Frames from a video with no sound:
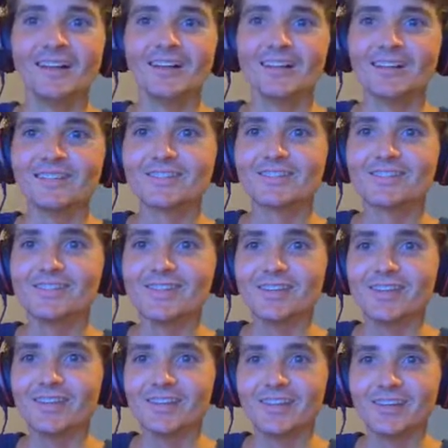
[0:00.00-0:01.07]
Let's
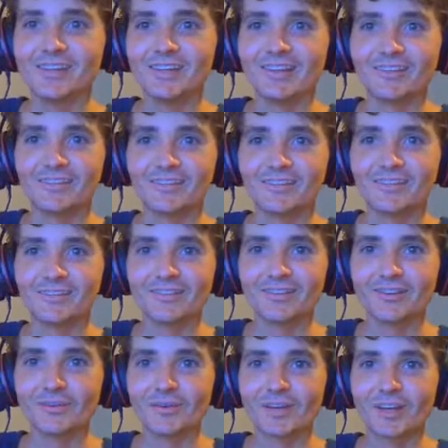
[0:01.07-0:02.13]
see.
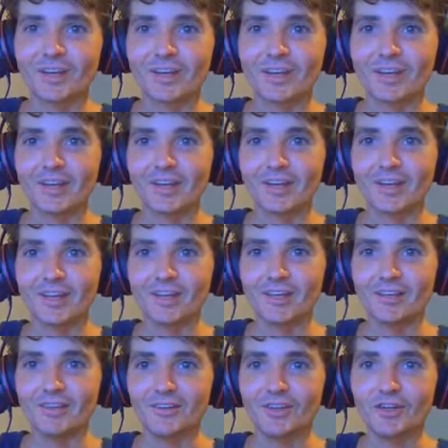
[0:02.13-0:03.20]

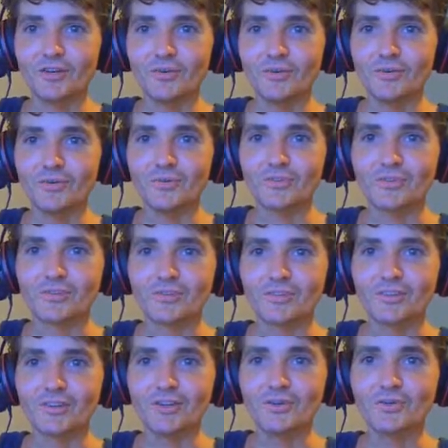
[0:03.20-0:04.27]
Okay, news. The
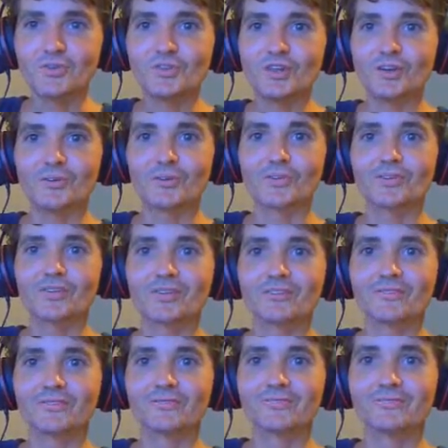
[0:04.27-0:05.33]
news jokes.
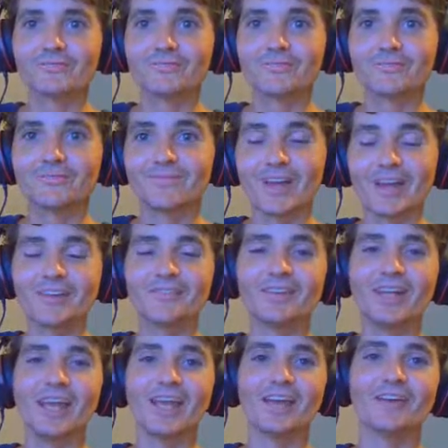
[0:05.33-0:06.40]
I have an
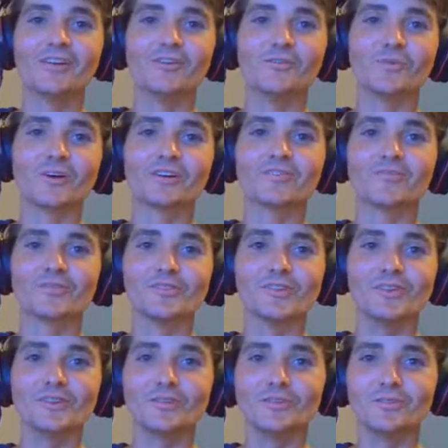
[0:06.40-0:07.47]
aunt who works for the
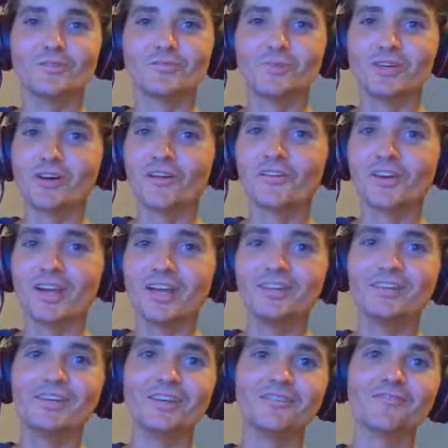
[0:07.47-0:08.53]
news. We call her
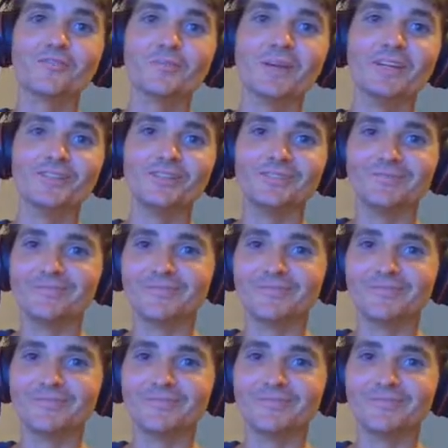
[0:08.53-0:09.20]
Auntie Information.